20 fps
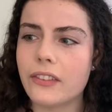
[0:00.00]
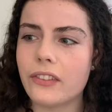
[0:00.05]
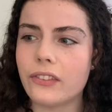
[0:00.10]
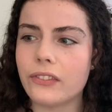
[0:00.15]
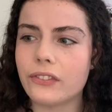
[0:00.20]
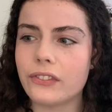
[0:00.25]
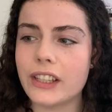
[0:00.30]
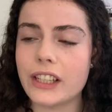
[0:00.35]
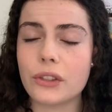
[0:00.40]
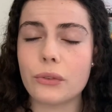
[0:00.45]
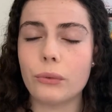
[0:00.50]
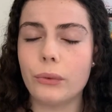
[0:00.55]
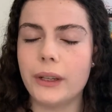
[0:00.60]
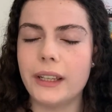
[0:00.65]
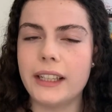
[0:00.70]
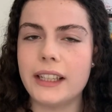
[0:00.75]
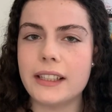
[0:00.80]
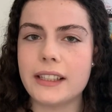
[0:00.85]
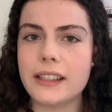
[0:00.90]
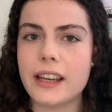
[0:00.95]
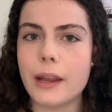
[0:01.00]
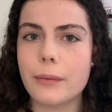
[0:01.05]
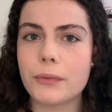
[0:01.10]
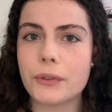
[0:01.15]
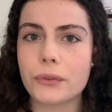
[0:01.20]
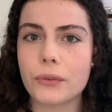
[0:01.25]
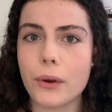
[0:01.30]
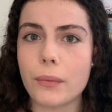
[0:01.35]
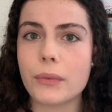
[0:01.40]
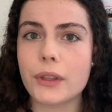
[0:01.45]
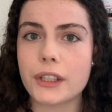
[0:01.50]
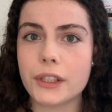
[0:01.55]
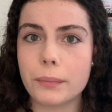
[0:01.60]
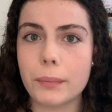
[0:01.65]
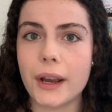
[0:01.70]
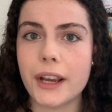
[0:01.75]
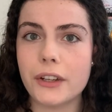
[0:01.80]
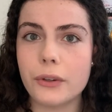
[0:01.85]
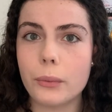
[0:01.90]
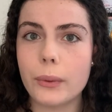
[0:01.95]
This really stems from the
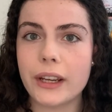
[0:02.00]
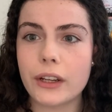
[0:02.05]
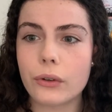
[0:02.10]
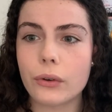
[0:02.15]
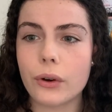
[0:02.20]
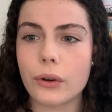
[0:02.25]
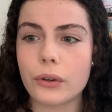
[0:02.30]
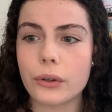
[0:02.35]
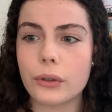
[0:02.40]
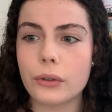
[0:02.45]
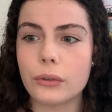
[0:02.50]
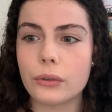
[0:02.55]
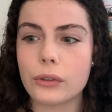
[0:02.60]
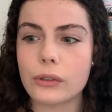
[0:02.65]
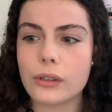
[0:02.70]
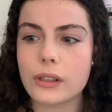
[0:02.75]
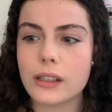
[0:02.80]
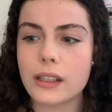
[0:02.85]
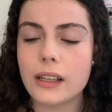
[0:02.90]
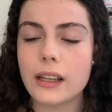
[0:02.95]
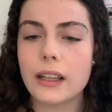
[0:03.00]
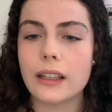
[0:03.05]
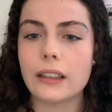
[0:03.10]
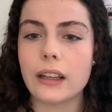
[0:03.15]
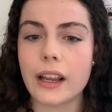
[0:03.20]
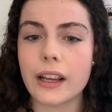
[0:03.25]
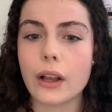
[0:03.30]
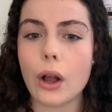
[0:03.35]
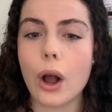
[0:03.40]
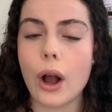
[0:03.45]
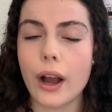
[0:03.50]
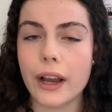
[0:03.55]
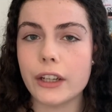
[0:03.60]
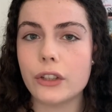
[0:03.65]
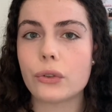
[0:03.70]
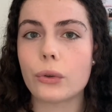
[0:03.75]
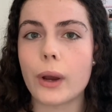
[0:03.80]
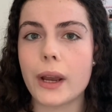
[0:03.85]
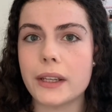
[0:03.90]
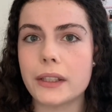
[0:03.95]
Spiderwick Chronicles. Like I
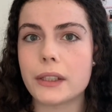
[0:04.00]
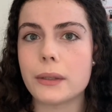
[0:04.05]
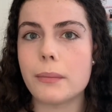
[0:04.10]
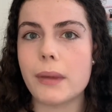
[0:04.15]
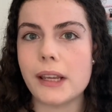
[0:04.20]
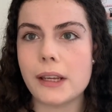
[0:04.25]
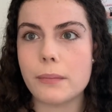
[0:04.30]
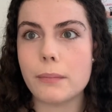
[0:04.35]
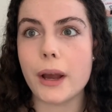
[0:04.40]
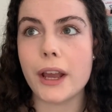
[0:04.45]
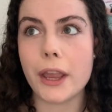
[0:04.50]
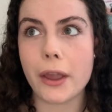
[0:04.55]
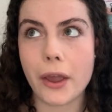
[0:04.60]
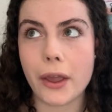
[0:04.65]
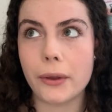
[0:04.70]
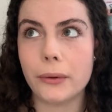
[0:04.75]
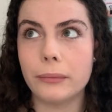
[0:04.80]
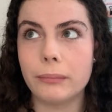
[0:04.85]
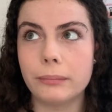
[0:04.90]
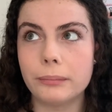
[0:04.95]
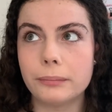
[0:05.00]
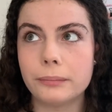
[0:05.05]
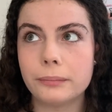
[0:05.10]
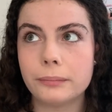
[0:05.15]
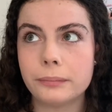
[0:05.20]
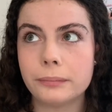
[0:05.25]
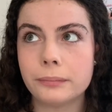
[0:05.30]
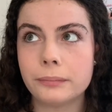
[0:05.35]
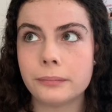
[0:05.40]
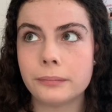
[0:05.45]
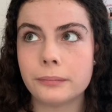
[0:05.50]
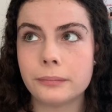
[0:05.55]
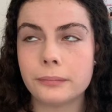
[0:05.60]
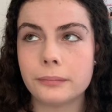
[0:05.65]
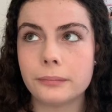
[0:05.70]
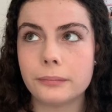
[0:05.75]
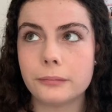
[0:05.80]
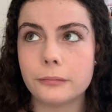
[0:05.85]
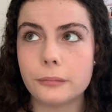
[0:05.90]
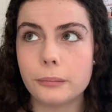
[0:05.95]
tried to make my own
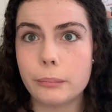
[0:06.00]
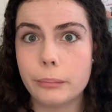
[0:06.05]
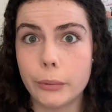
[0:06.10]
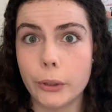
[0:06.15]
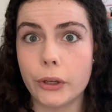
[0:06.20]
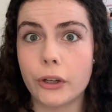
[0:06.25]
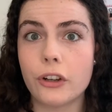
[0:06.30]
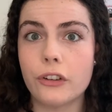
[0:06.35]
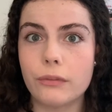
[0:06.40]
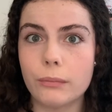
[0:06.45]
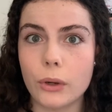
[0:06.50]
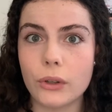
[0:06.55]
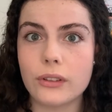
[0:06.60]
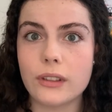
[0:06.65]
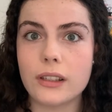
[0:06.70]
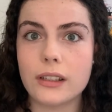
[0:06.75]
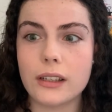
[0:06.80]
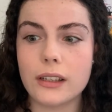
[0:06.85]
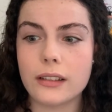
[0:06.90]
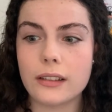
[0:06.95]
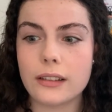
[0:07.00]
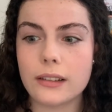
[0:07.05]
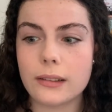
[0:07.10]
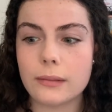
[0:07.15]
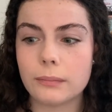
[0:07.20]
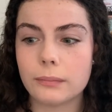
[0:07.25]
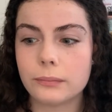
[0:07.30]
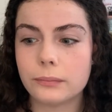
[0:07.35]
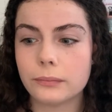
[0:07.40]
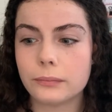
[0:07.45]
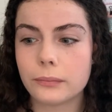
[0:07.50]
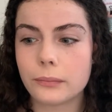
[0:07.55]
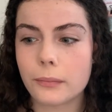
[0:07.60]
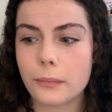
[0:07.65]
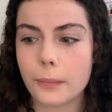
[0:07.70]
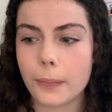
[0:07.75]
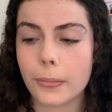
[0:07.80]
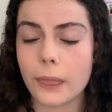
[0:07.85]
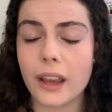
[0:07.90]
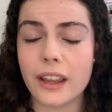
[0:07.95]
book of monsters.
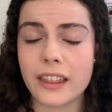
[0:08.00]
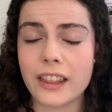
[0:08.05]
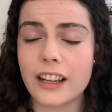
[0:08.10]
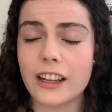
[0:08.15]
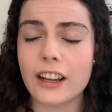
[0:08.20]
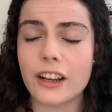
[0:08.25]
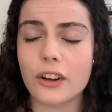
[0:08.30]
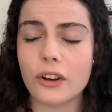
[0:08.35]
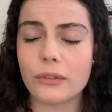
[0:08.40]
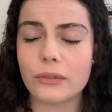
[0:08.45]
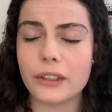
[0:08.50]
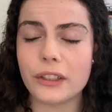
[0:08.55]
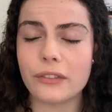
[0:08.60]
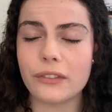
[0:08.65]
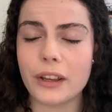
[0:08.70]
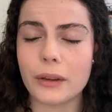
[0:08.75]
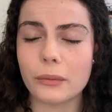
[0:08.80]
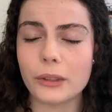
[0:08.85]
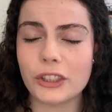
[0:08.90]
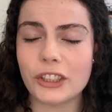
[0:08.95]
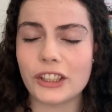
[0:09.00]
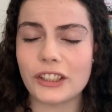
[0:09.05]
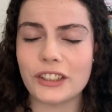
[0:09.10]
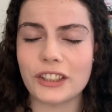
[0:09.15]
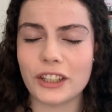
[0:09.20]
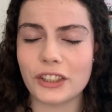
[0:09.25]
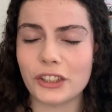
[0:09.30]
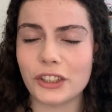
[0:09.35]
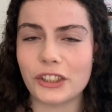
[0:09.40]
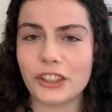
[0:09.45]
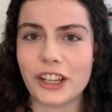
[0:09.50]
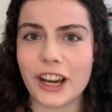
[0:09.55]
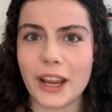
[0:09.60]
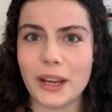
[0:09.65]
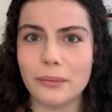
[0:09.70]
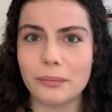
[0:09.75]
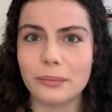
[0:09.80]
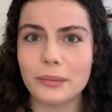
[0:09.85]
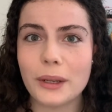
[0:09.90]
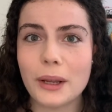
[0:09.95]
I think I got rid of it, which is such a
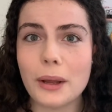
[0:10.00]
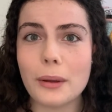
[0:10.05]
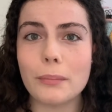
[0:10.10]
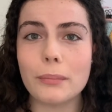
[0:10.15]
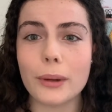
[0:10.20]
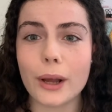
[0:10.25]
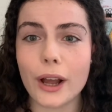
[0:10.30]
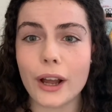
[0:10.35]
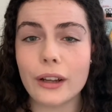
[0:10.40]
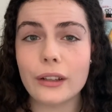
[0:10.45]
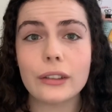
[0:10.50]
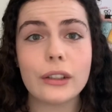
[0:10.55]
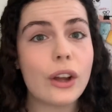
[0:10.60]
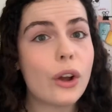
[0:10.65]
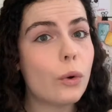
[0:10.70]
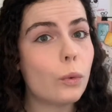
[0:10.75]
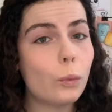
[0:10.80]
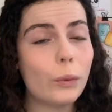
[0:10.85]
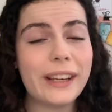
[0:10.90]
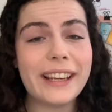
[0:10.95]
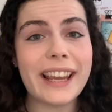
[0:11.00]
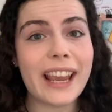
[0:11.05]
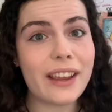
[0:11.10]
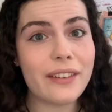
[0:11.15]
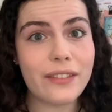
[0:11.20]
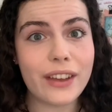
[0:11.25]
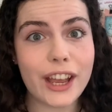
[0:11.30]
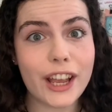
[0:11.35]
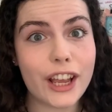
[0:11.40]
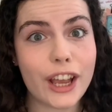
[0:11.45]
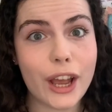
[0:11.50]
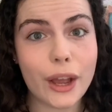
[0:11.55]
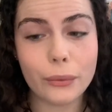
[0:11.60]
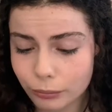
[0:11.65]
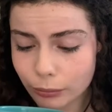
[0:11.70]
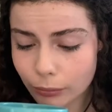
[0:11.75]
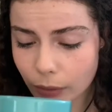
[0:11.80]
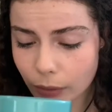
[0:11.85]
shame, but we gave it a go.